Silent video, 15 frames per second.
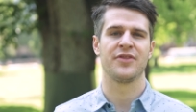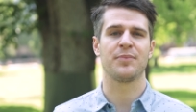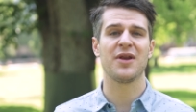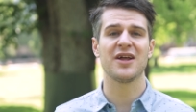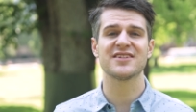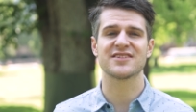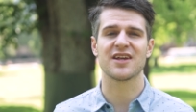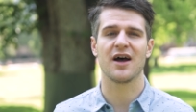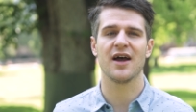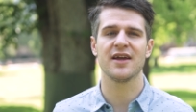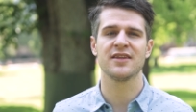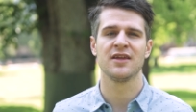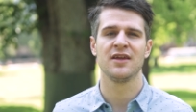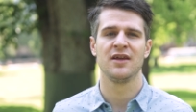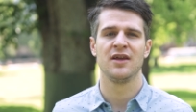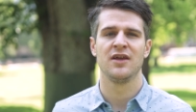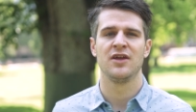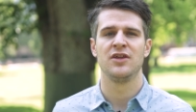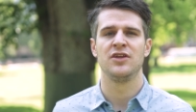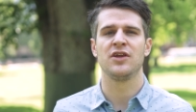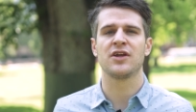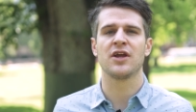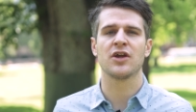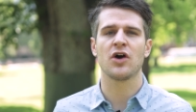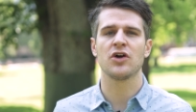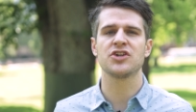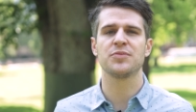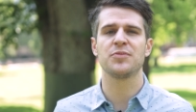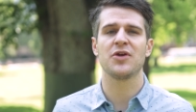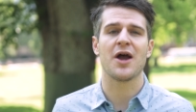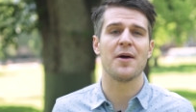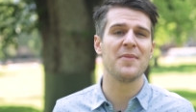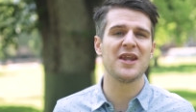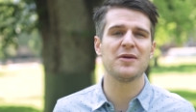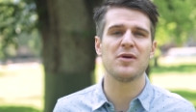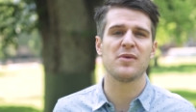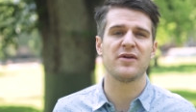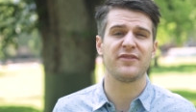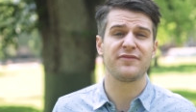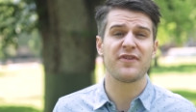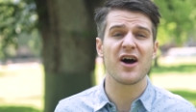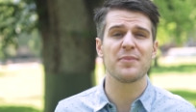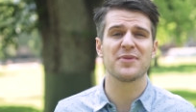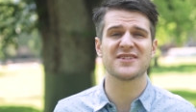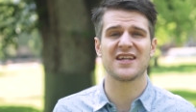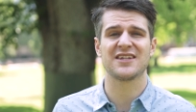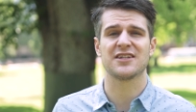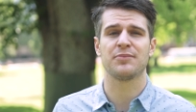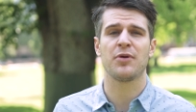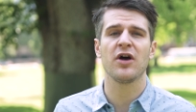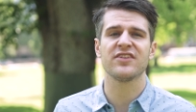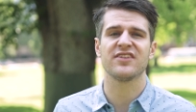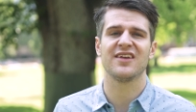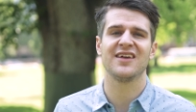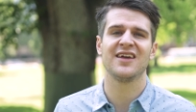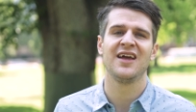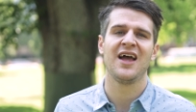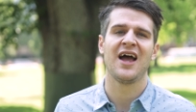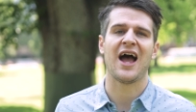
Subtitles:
The plus side, you can contribute a minimum of 5% deposit,